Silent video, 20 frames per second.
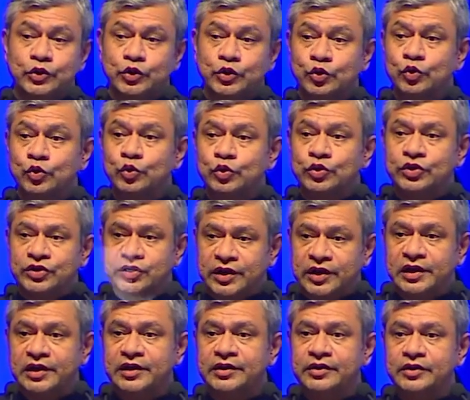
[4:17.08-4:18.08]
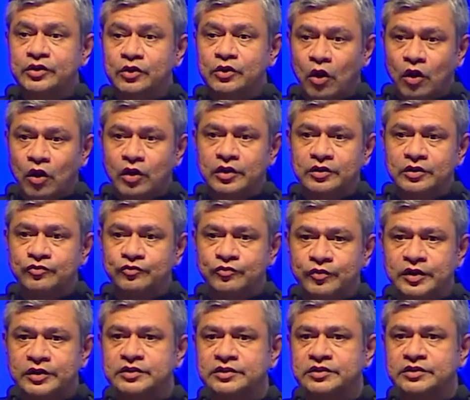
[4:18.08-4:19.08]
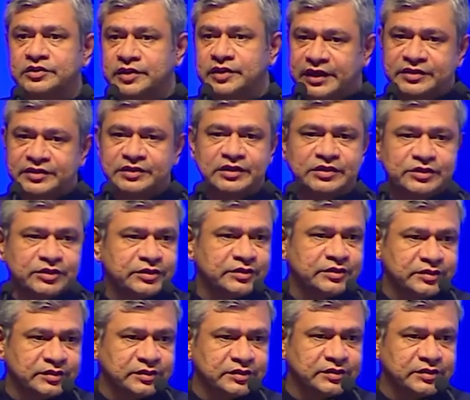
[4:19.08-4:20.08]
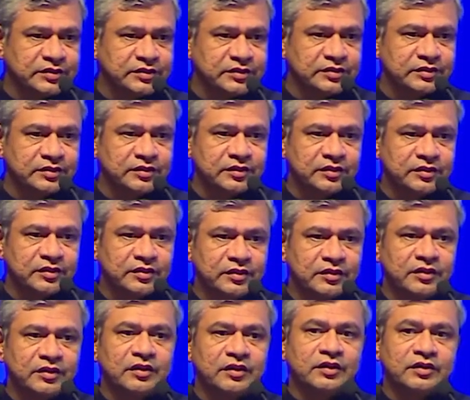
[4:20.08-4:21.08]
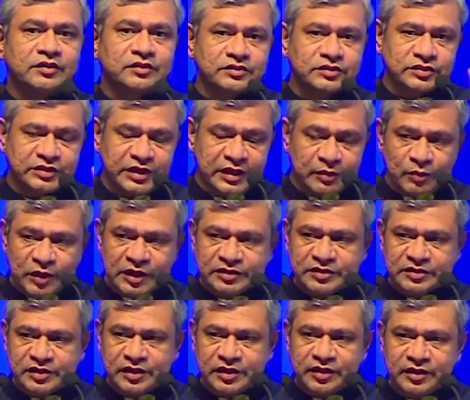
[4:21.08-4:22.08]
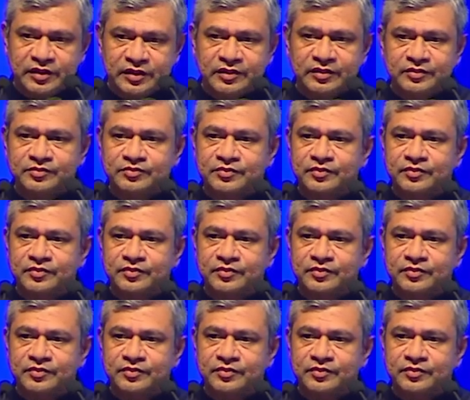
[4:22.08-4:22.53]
$2 trillion worth transactions seamlessly,